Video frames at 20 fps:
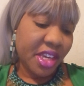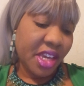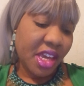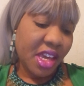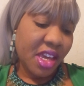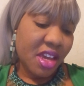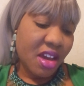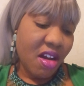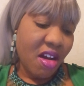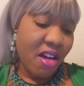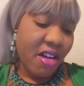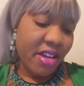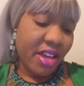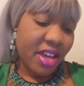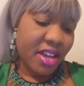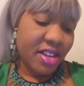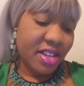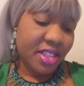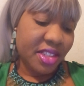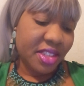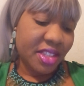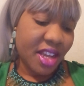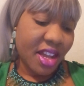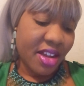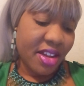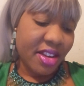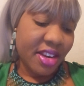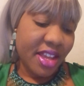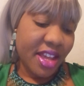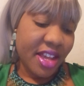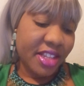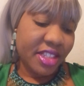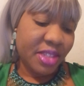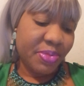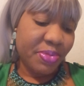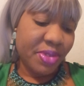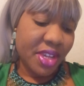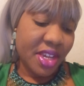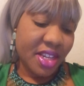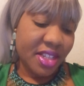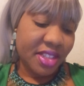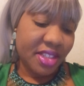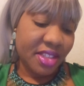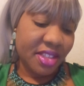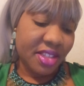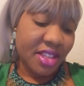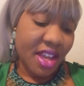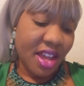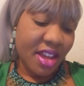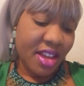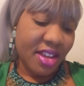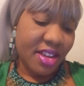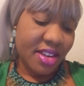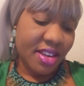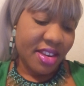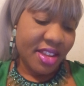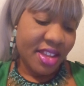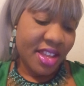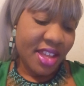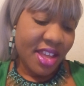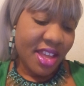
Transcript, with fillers: KRL is down, SPS is down,